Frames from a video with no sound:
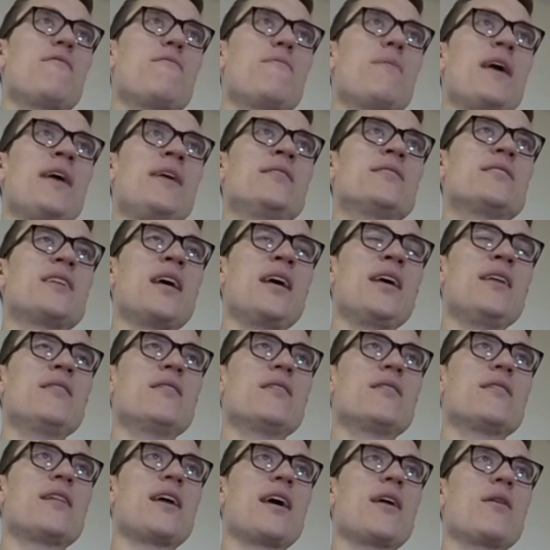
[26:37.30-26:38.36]
maintained the
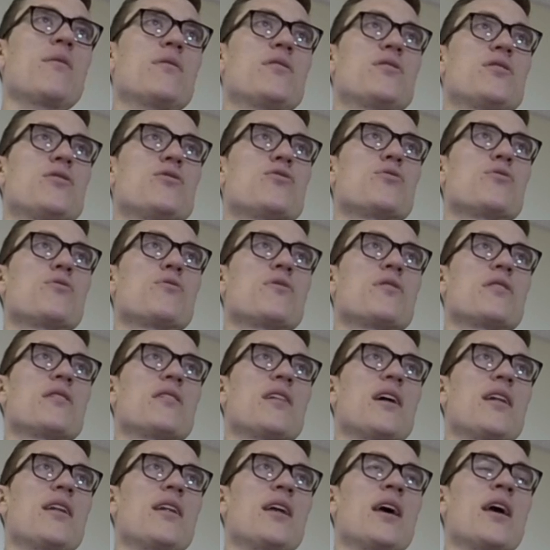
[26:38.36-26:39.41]
language in Truth in
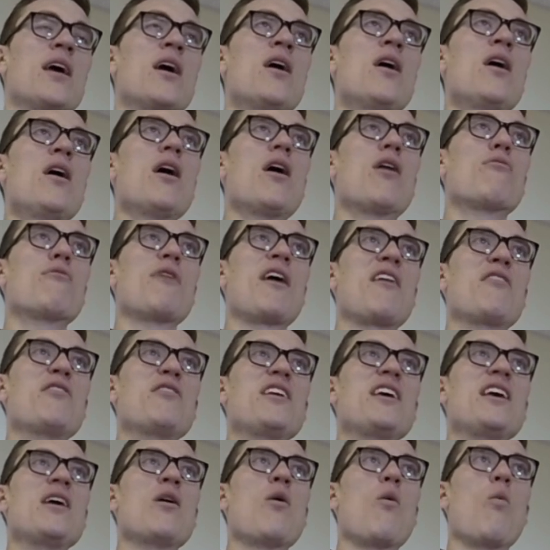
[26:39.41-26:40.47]
Lending around
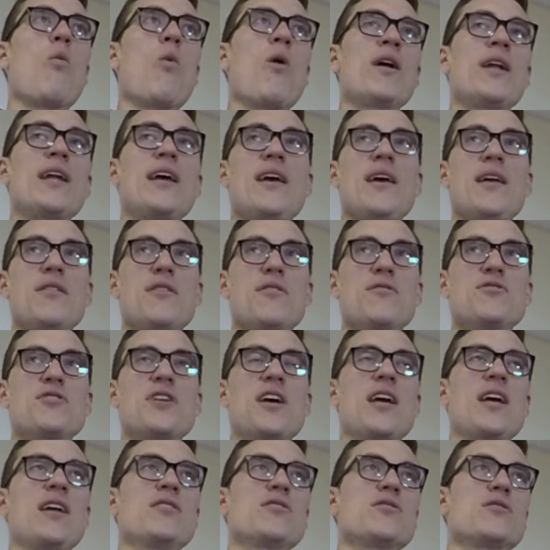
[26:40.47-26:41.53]
the 1/8
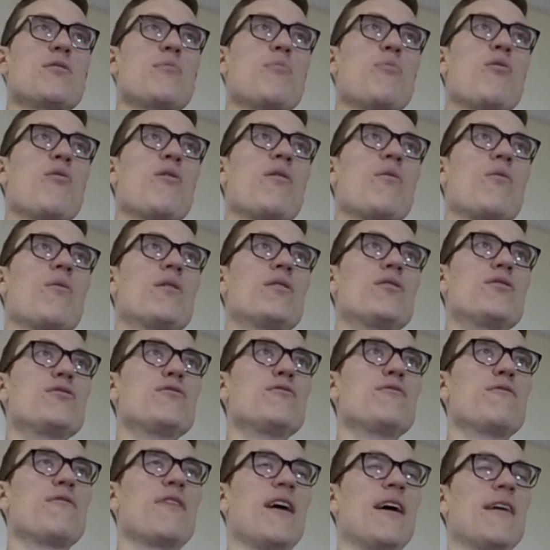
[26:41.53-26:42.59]
change, the
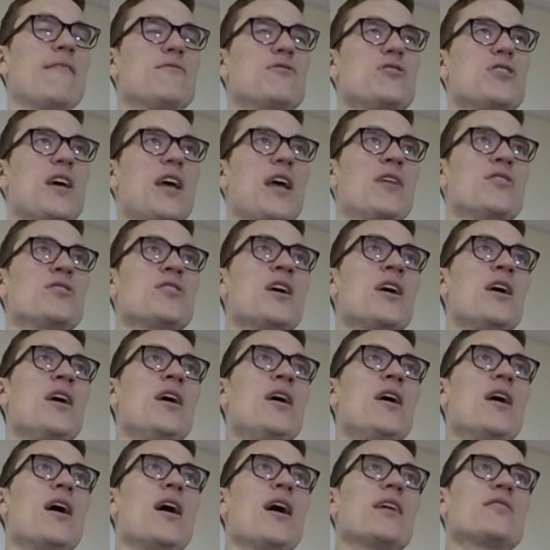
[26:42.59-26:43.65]
0.125 change
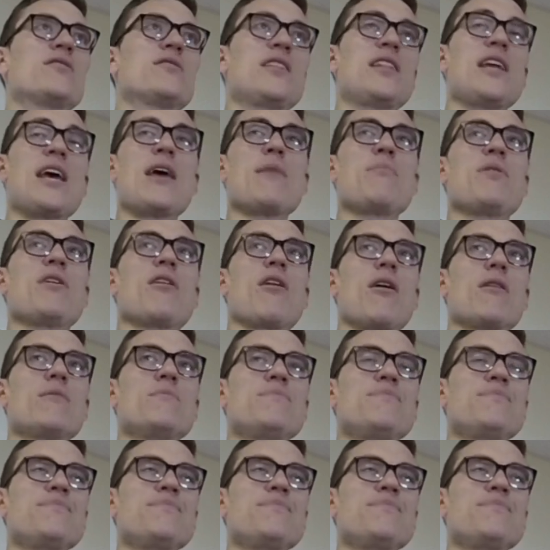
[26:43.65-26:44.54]
to the APR.